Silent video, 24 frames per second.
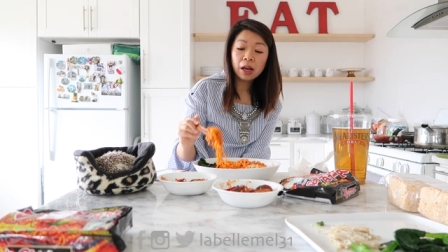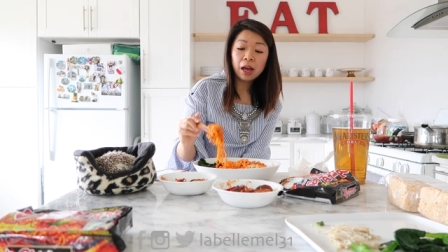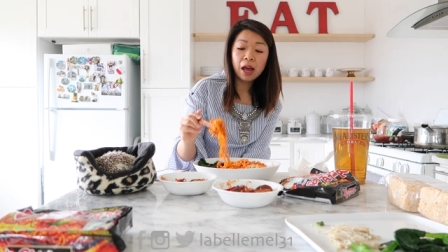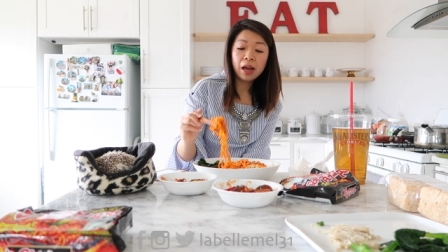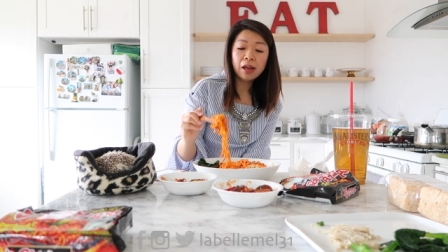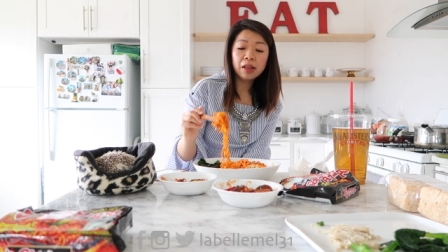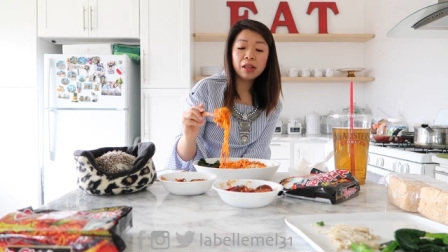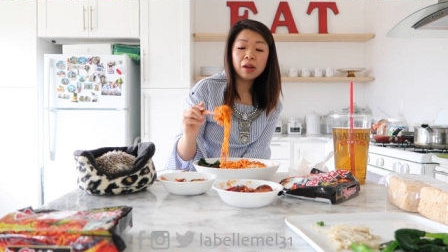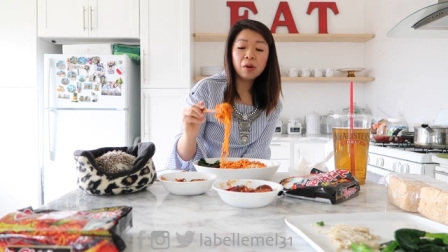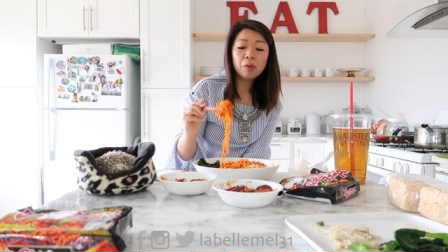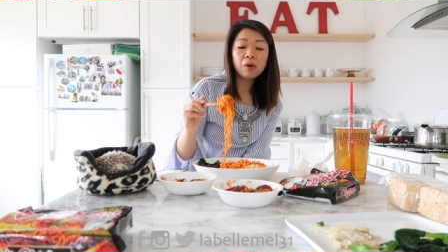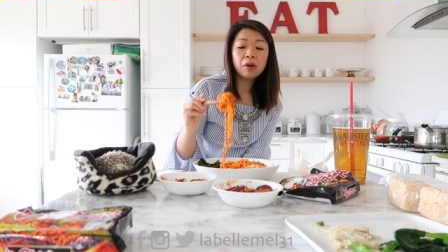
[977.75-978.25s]

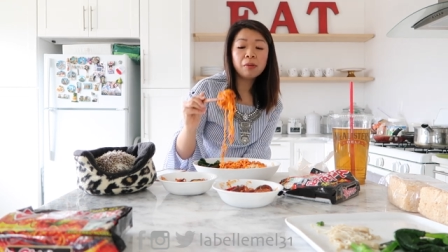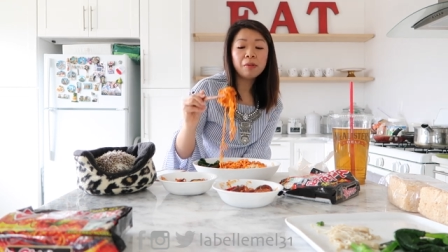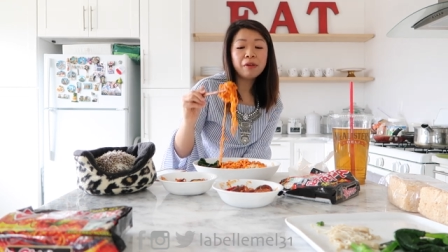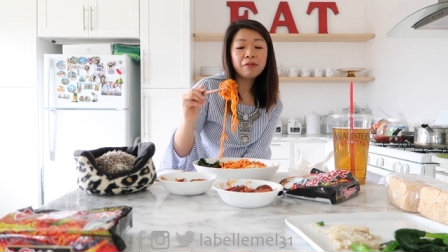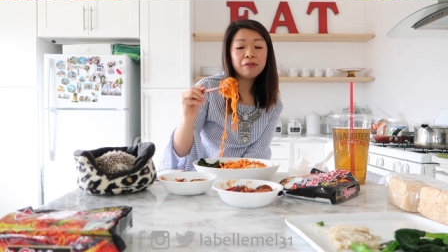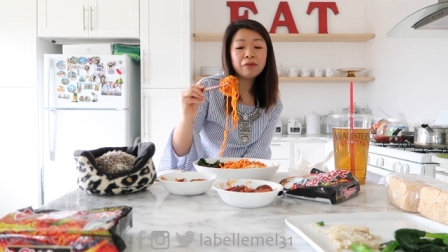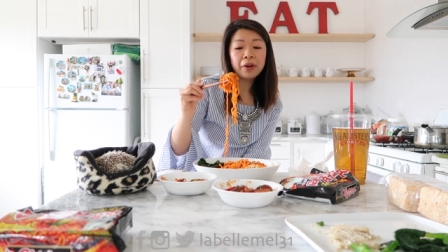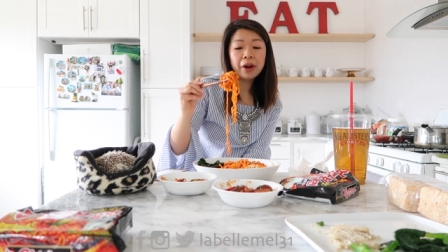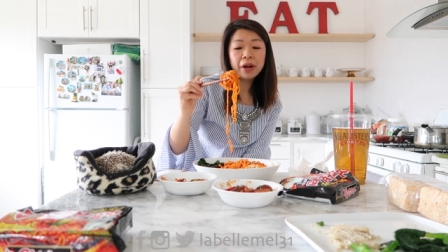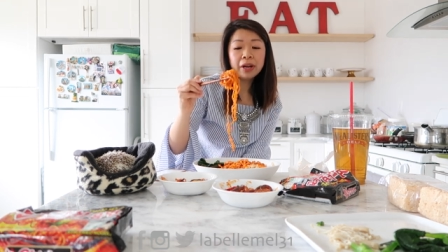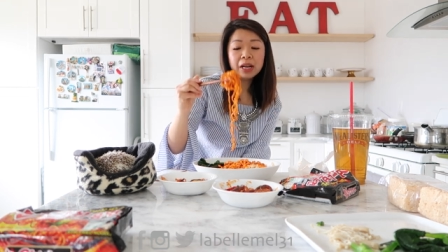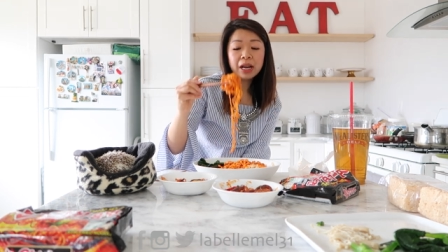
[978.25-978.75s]
and then one of
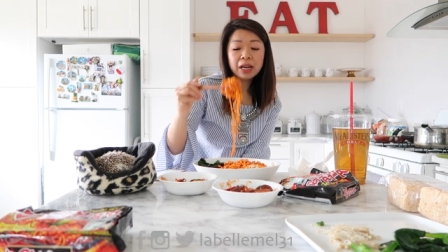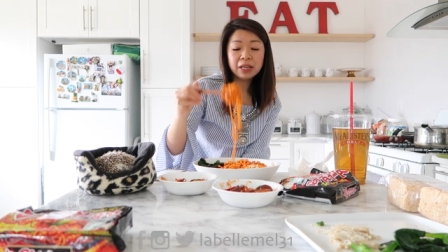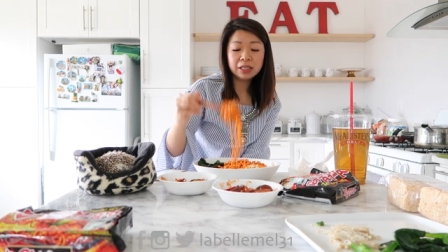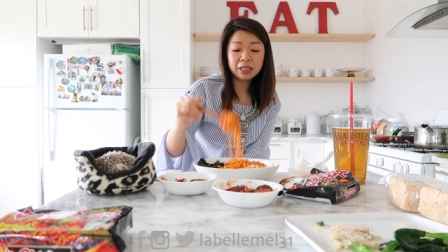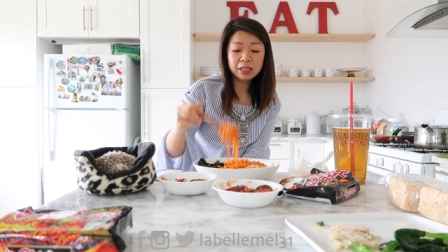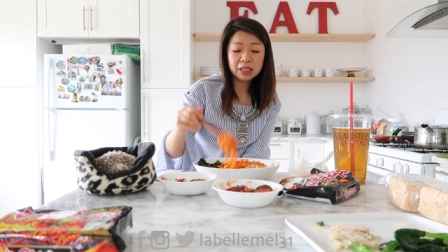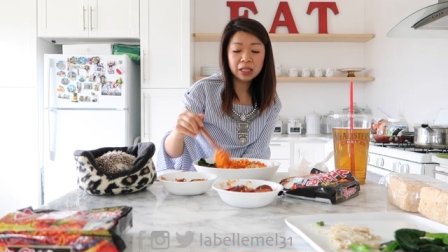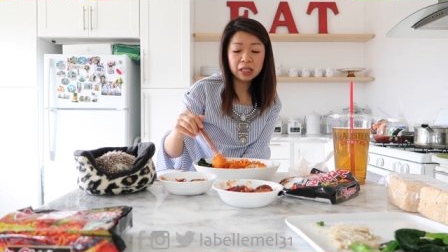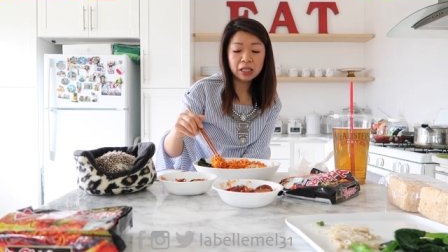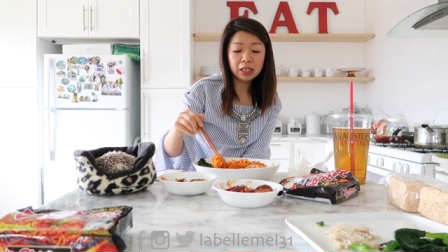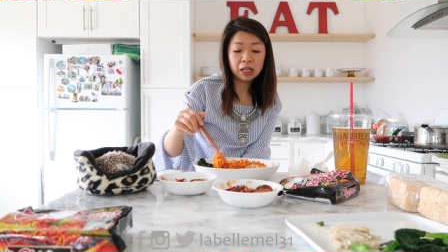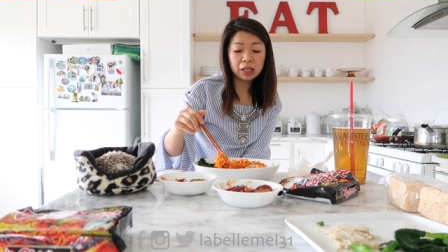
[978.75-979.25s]
my friend has
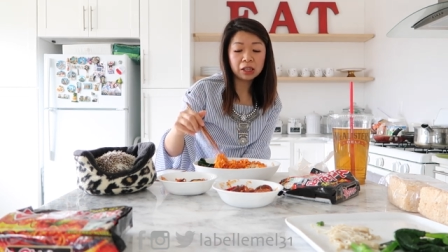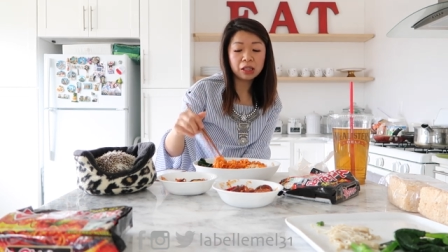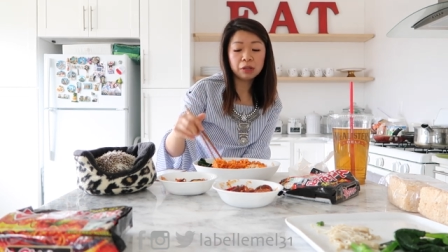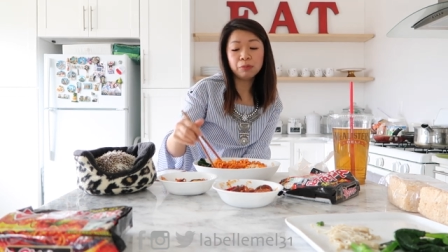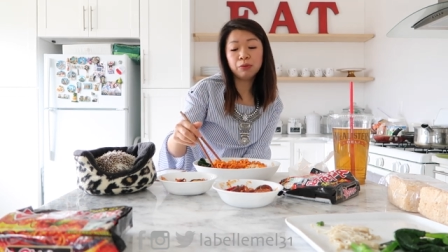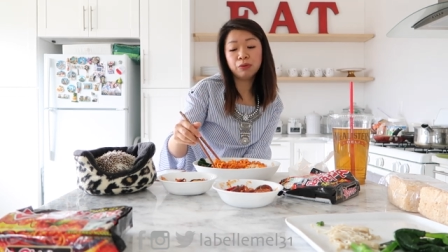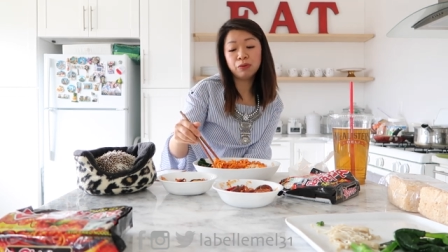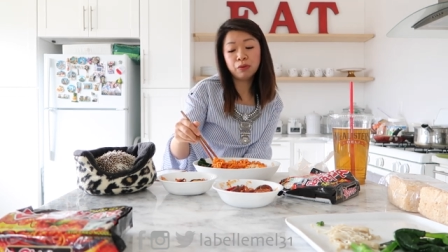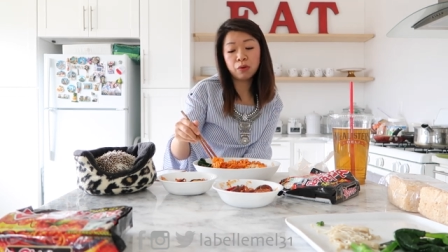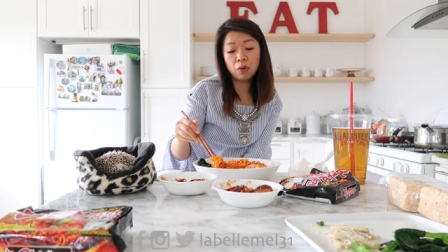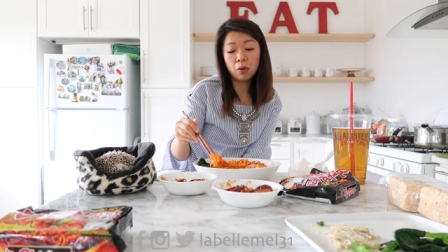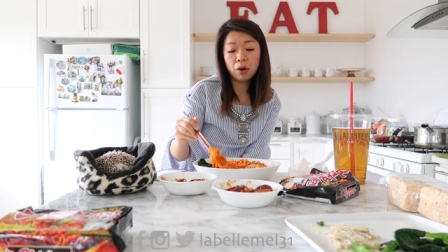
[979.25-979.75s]
seen like the
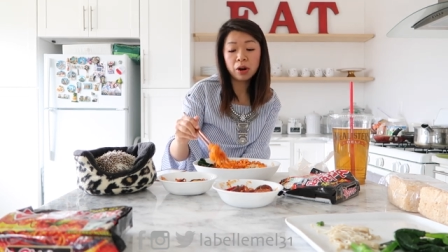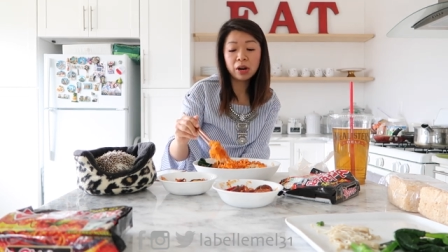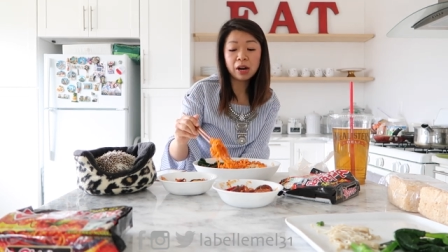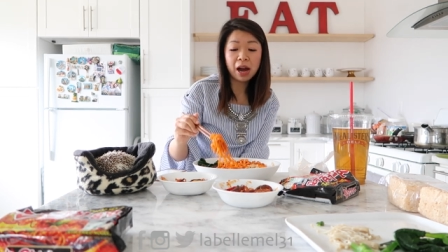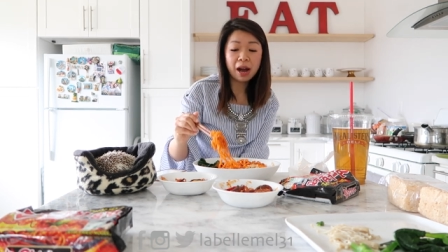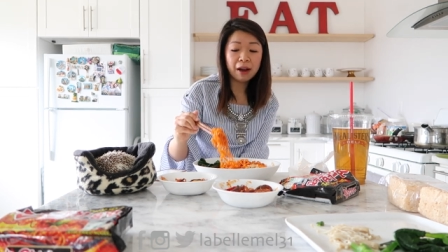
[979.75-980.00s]
before and